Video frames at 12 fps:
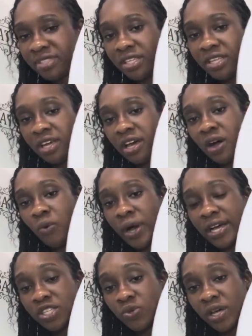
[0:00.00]
Yeah, a
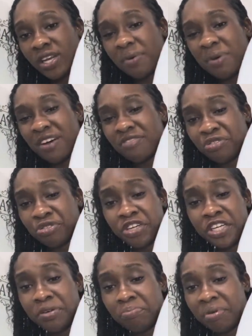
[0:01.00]
white one. Them have
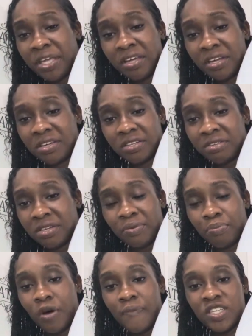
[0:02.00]
green, pink,
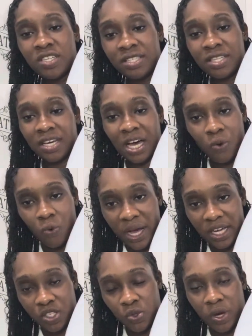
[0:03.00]
but me just take a
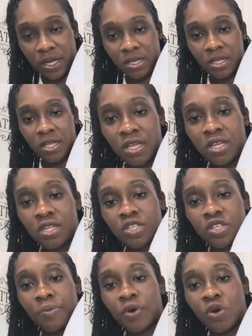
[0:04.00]
white one.
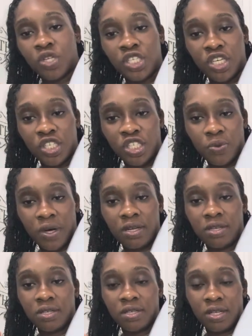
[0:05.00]
So I'm gonna change
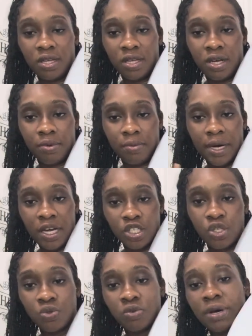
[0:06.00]
one in my
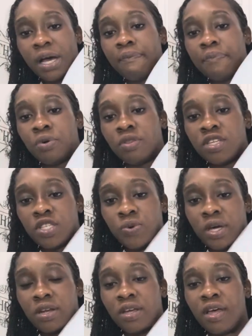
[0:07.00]
bathroom and put this
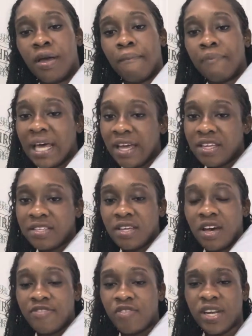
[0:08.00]
one. I like the
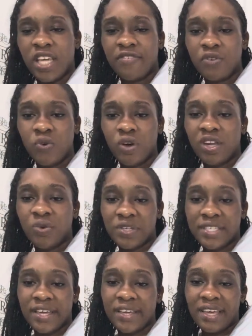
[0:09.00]
soft one, even though you know
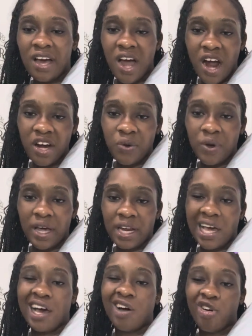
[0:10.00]
say hard one
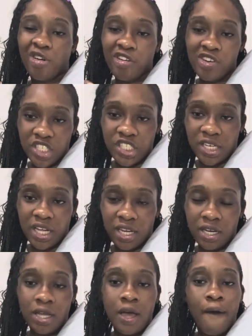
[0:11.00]

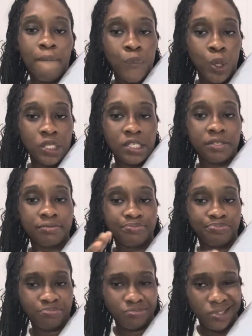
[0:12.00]
original, but
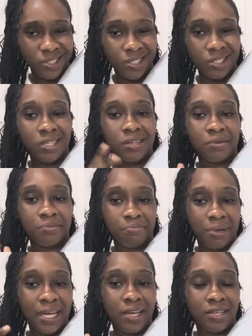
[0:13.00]
I
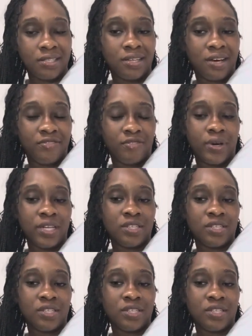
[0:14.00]
like the soft one.